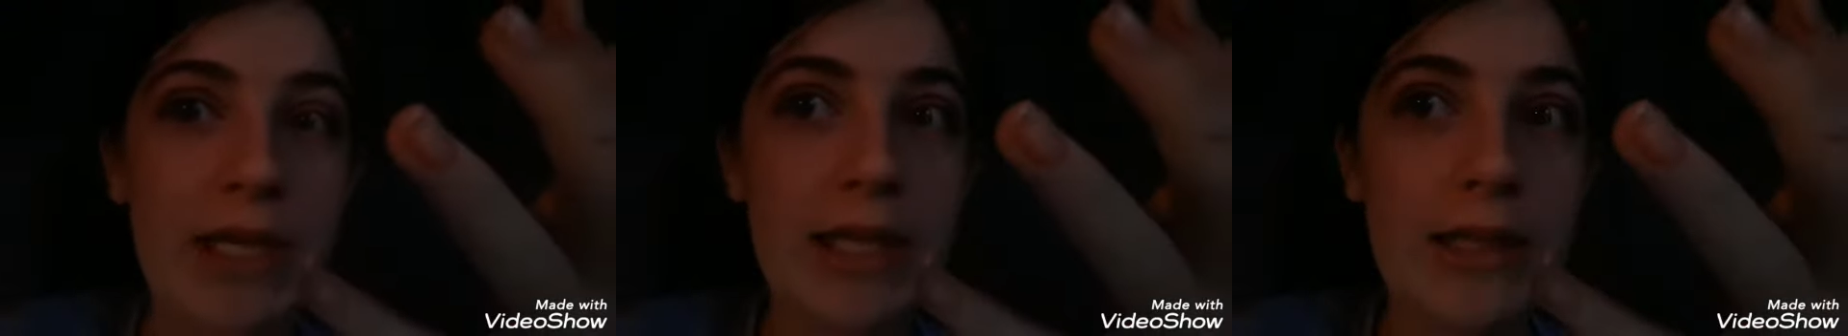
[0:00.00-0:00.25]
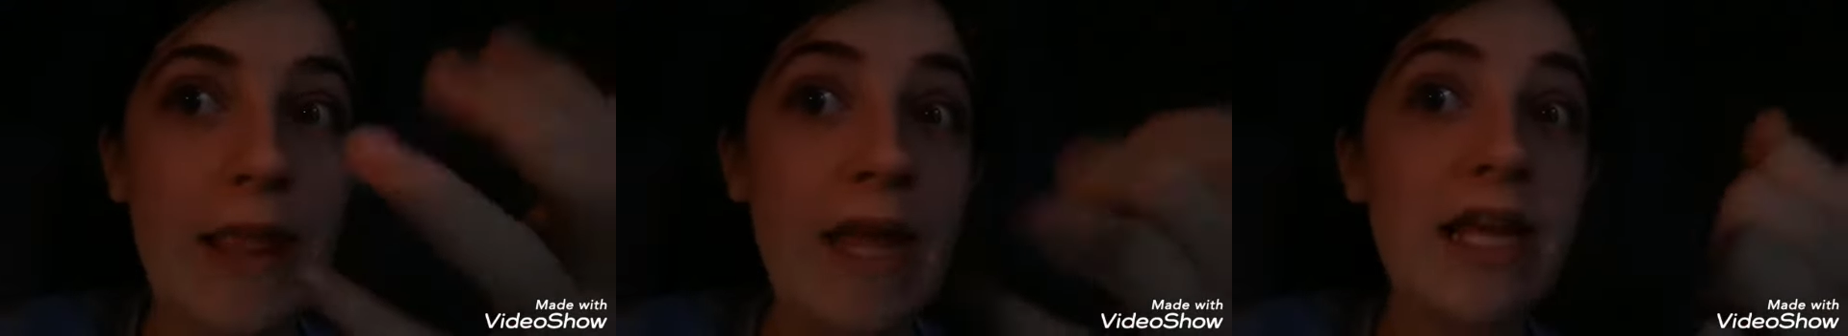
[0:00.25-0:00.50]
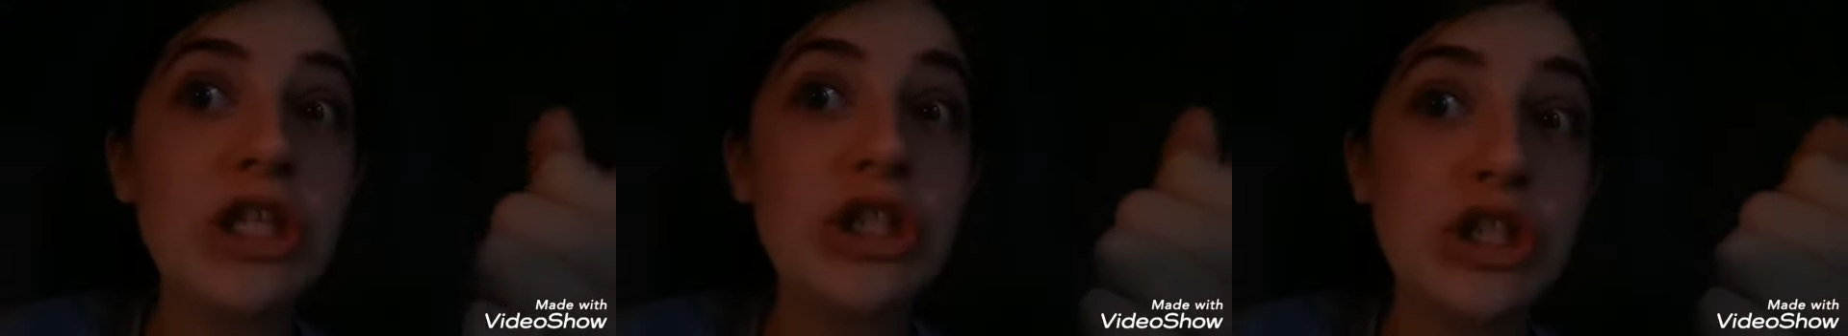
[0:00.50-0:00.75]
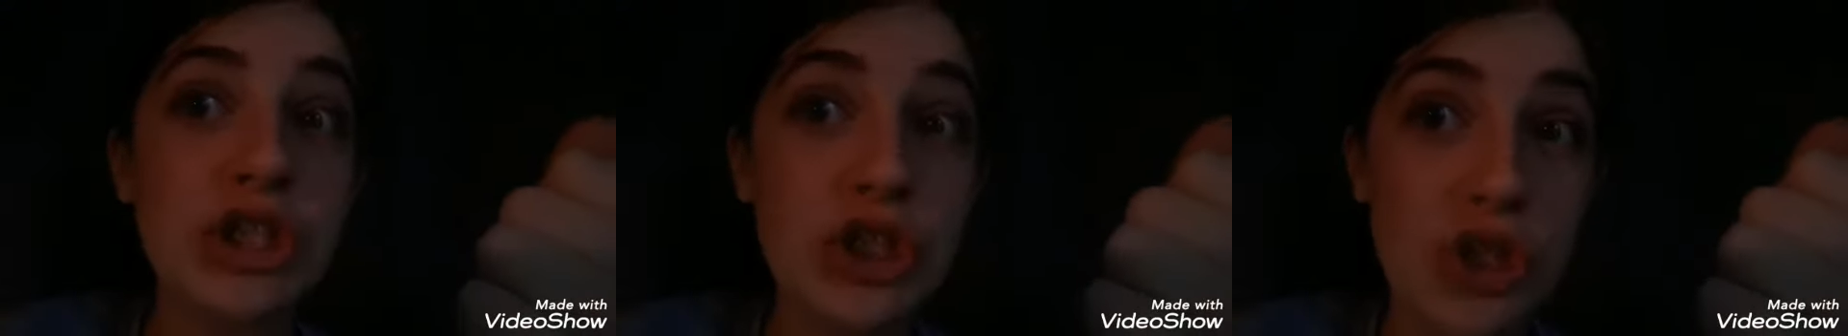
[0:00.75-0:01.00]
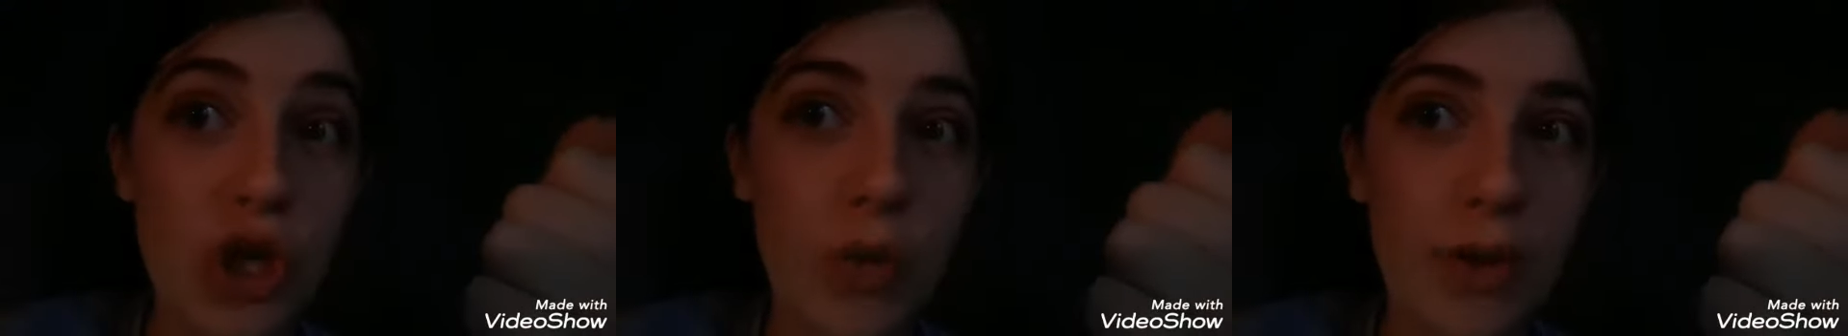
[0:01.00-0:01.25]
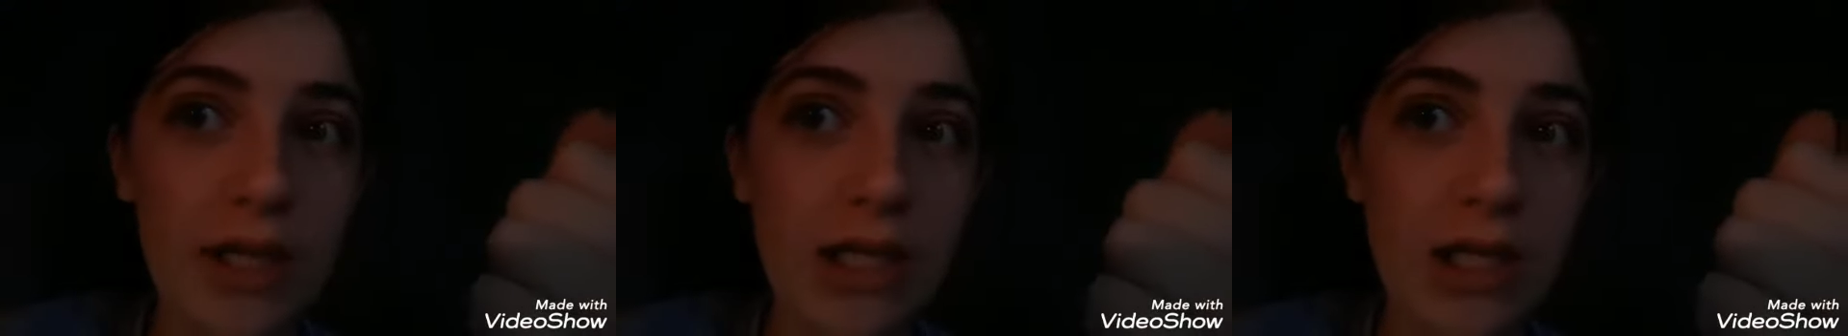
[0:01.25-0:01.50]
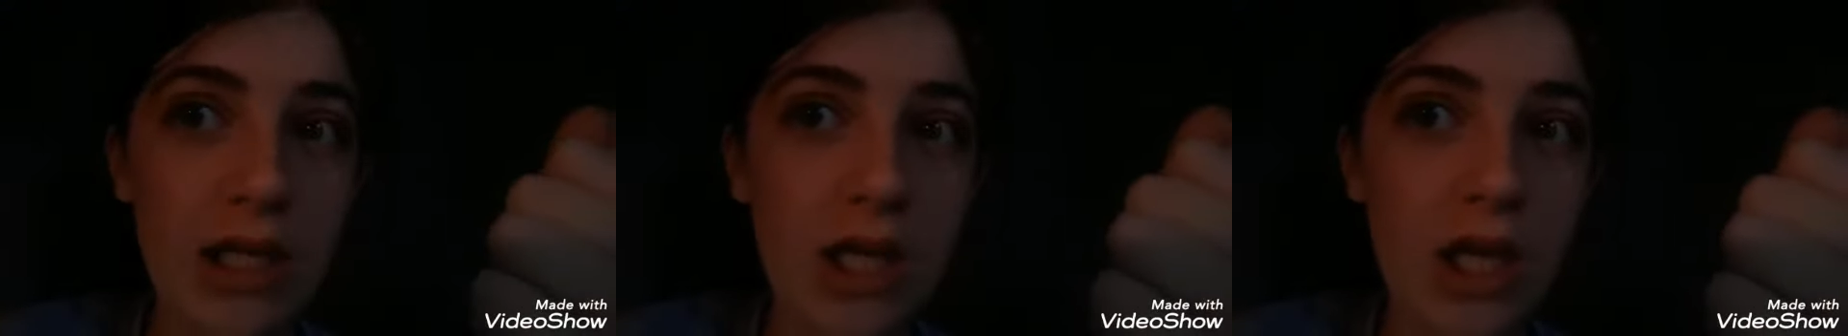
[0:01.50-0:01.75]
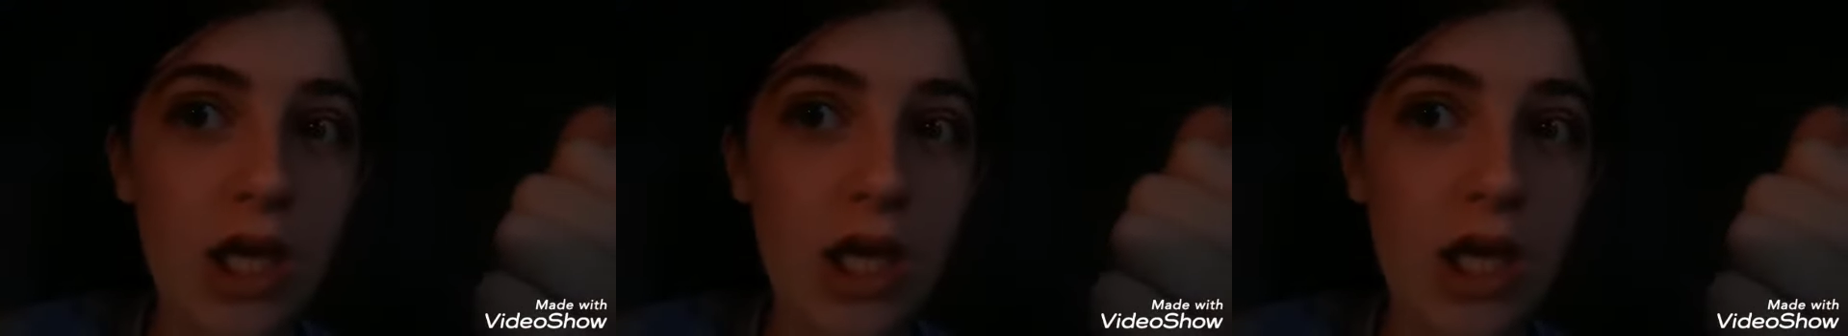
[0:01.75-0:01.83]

like snowing.